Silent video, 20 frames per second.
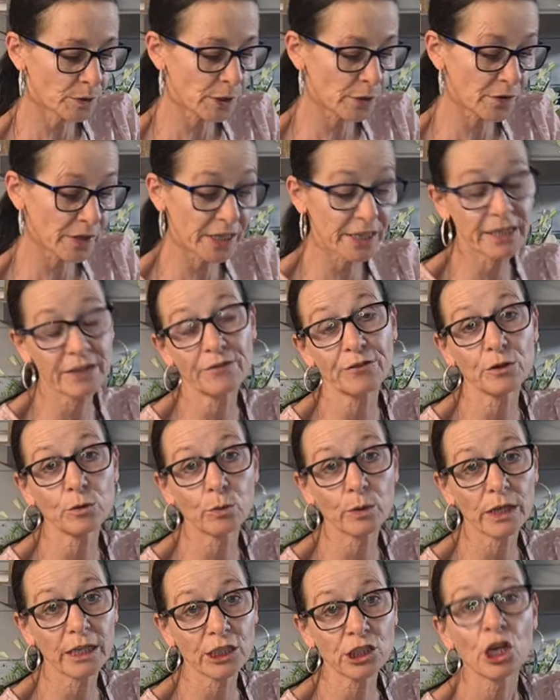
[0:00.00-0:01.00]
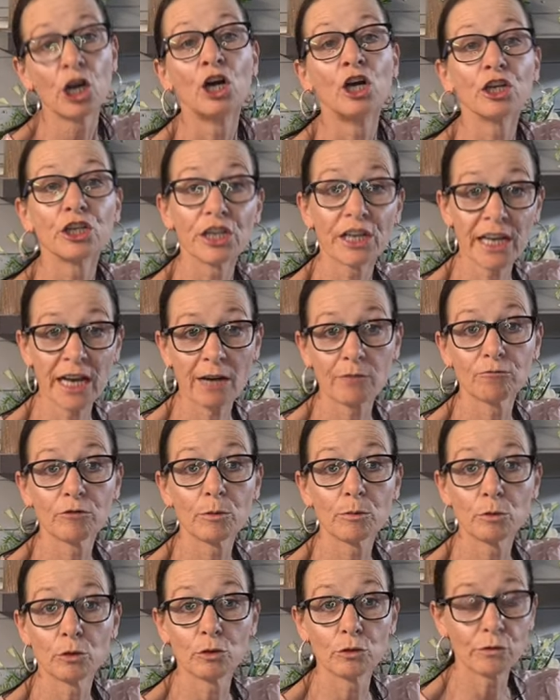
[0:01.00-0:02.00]
so then if you wish, you can
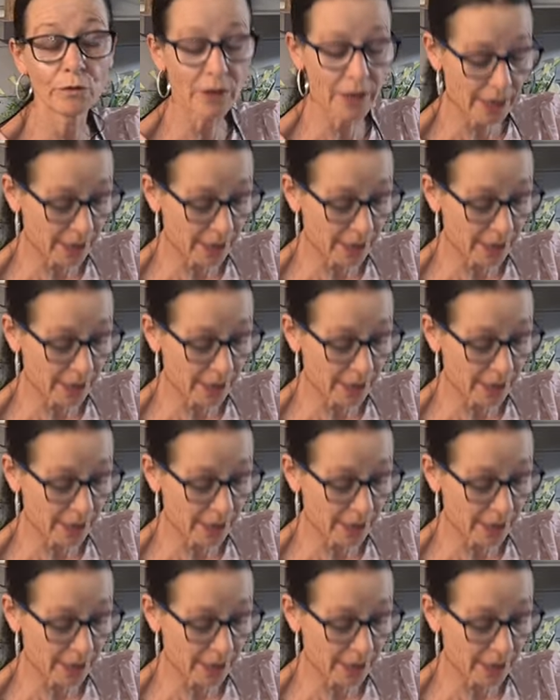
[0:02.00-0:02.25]
remove